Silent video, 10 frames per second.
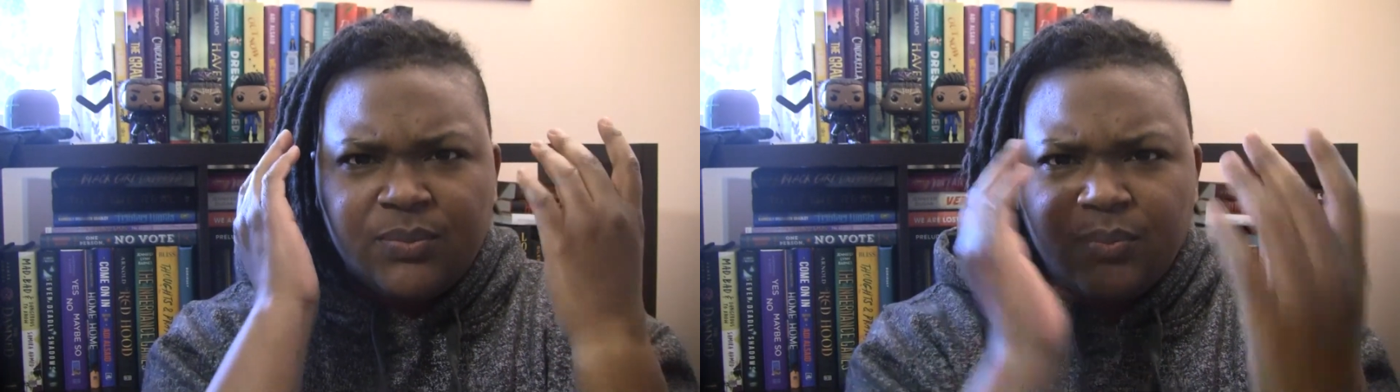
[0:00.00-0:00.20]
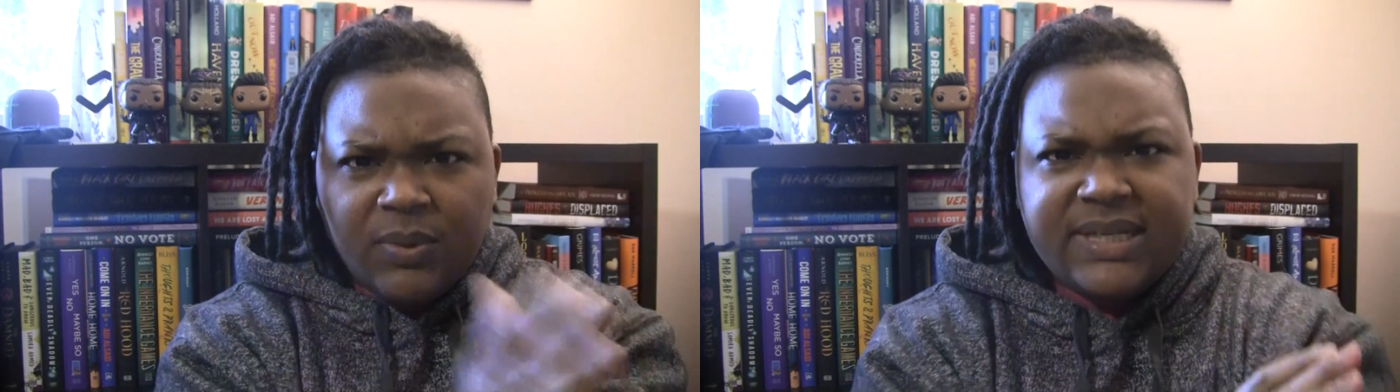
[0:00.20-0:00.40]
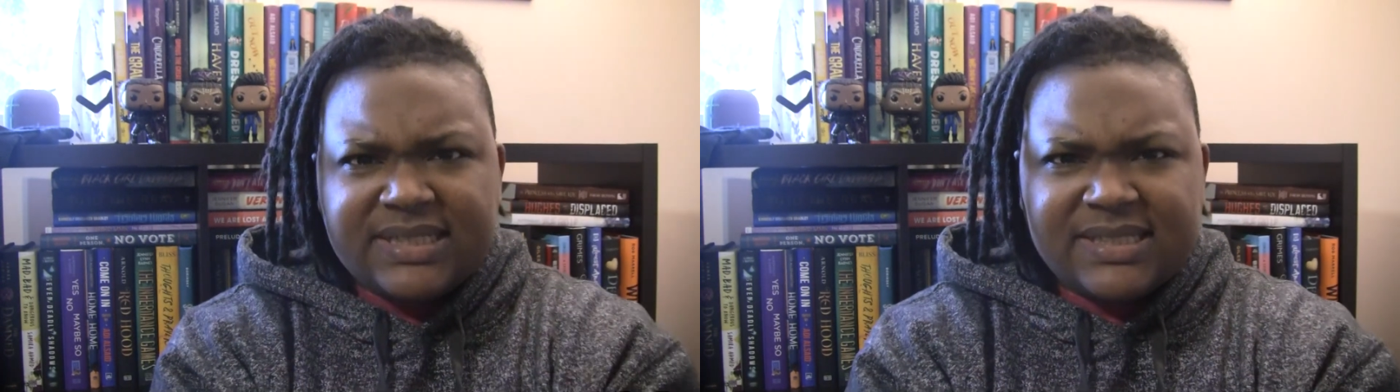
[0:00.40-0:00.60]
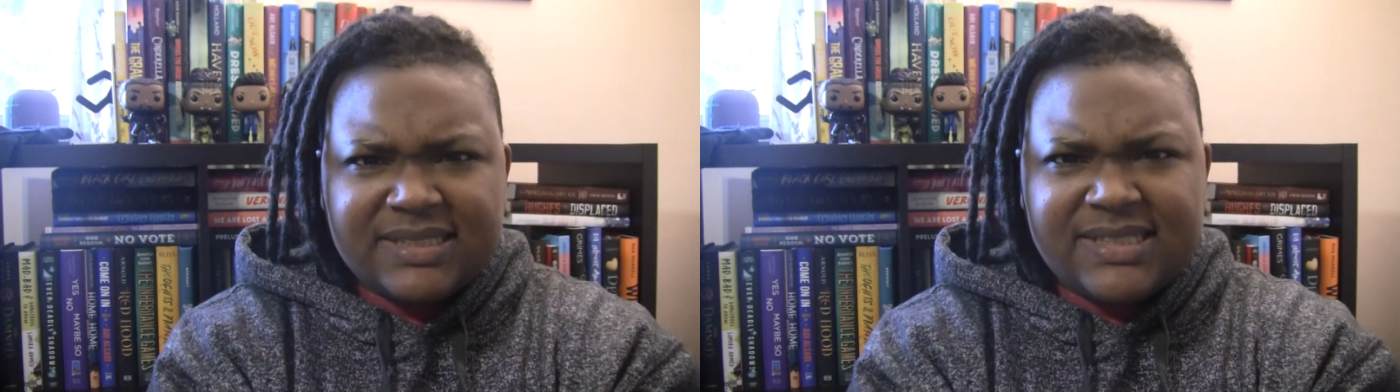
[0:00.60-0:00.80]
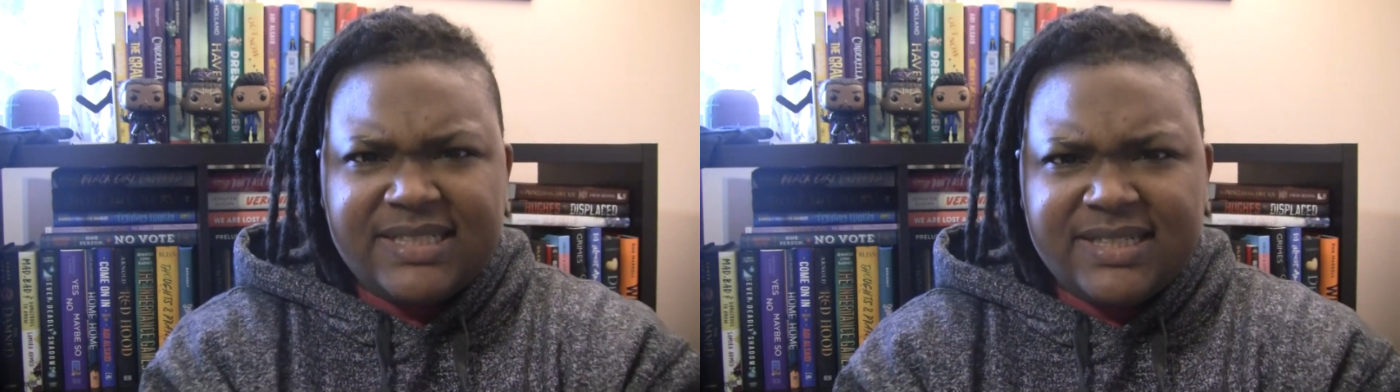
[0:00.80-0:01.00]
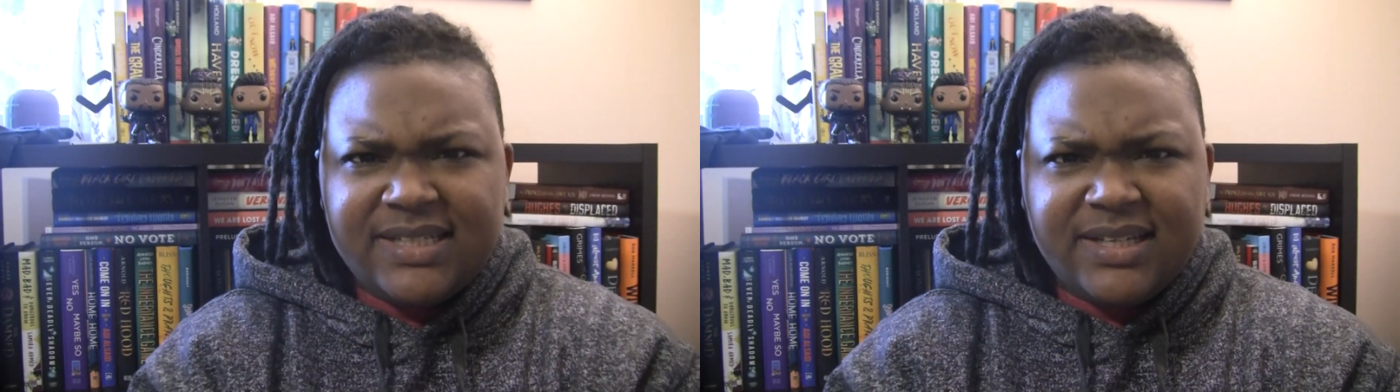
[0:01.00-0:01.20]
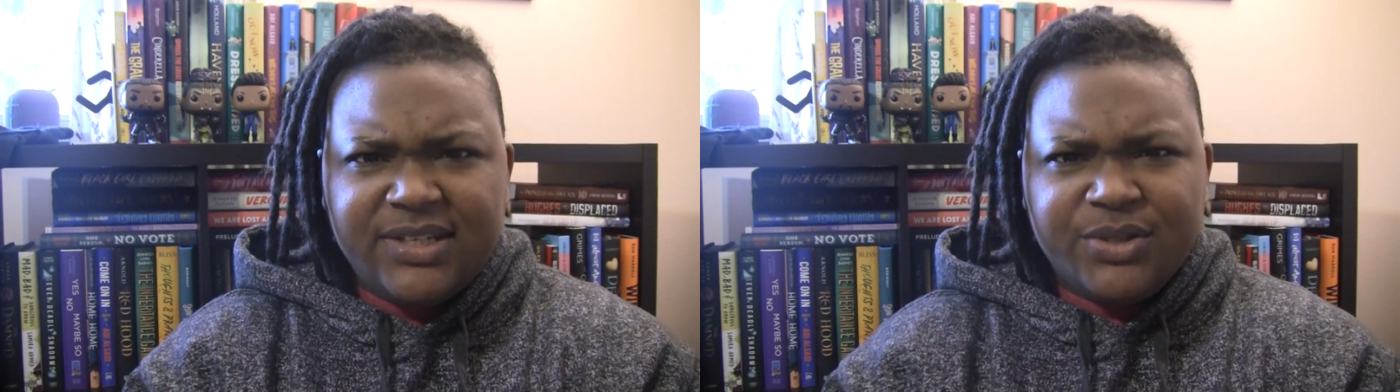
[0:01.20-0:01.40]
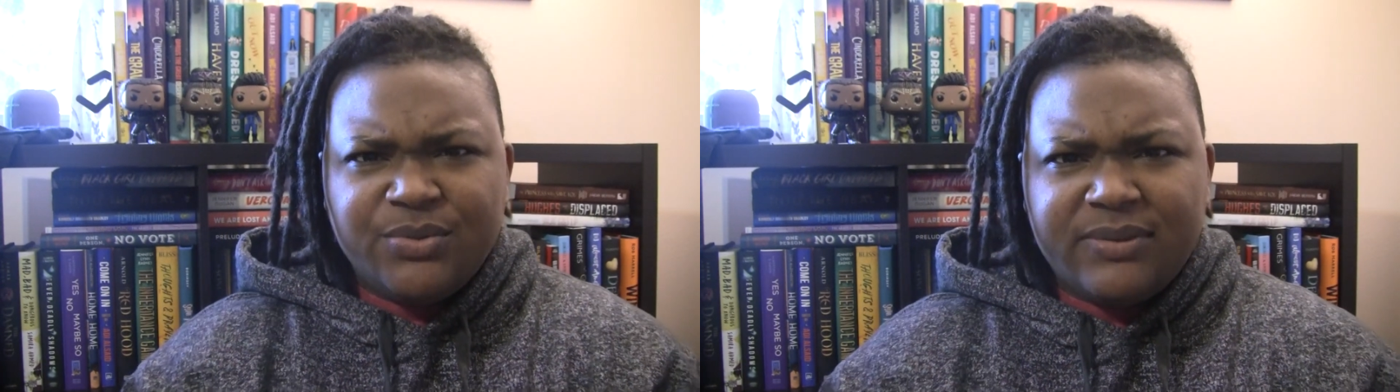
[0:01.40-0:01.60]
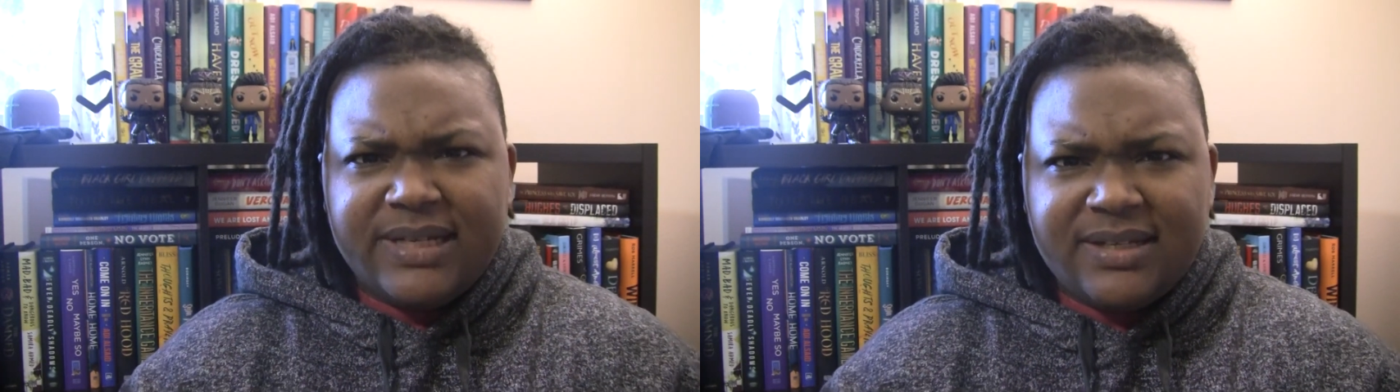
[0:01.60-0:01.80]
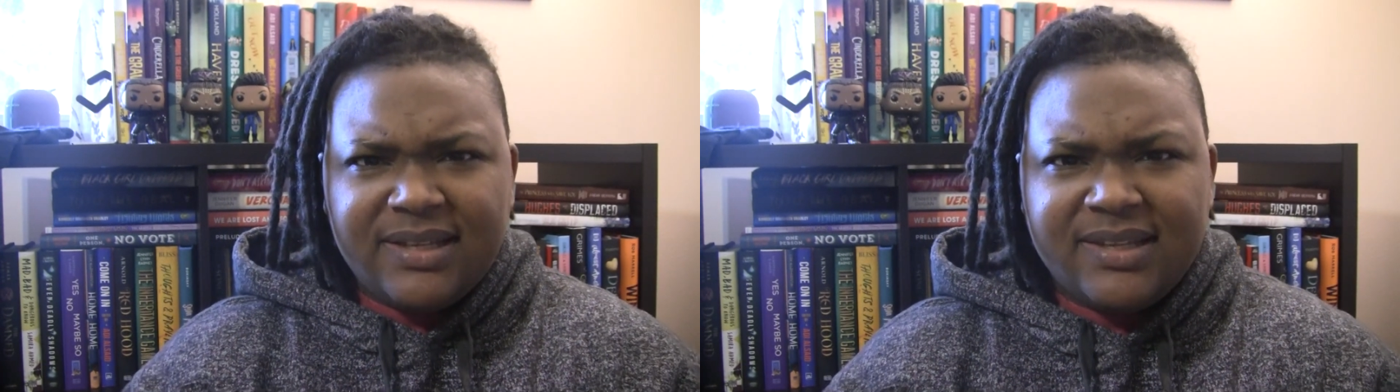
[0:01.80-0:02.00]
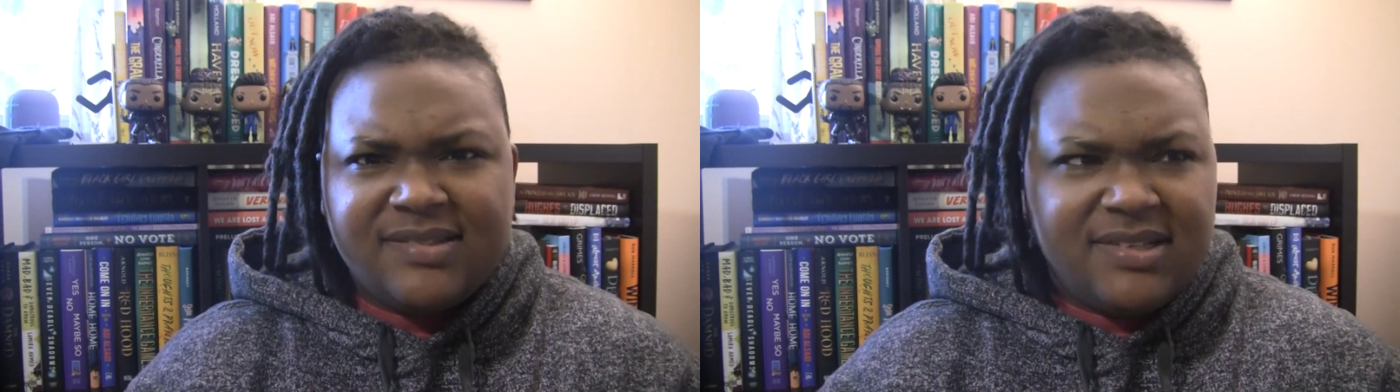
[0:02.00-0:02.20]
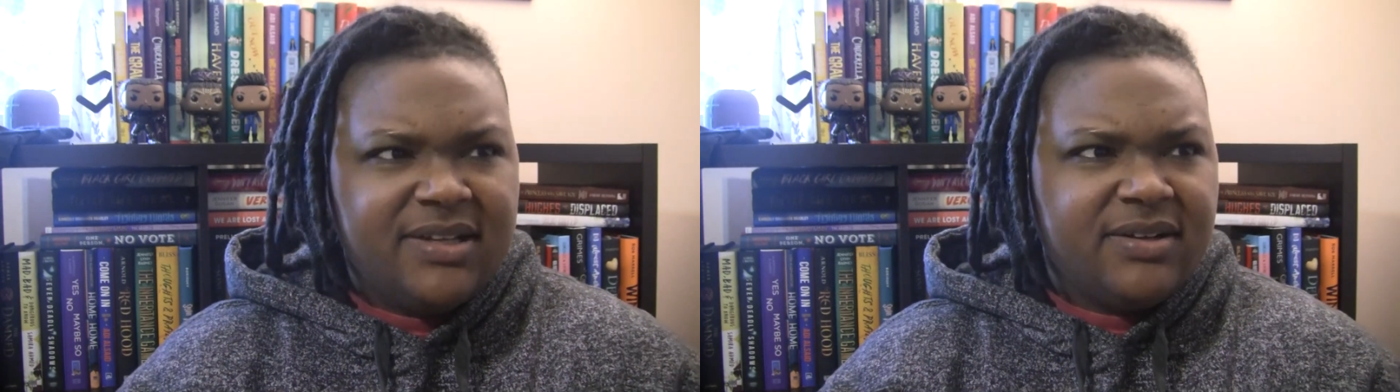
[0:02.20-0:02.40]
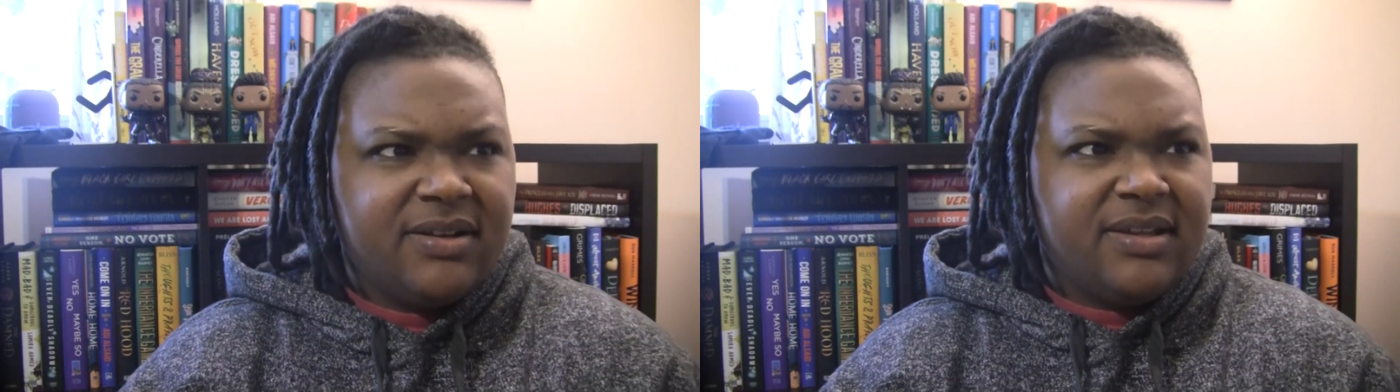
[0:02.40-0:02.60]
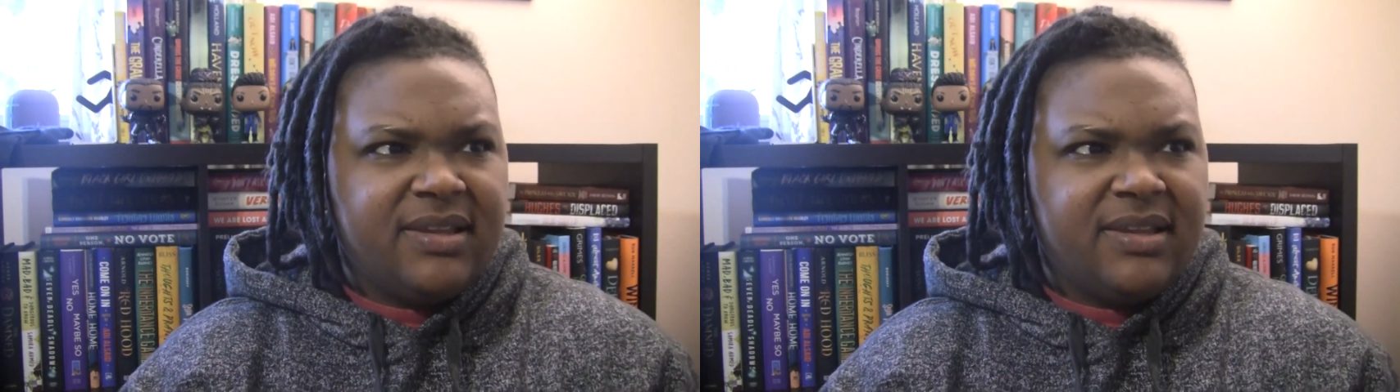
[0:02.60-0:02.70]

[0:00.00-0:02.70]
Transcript: what did you read this year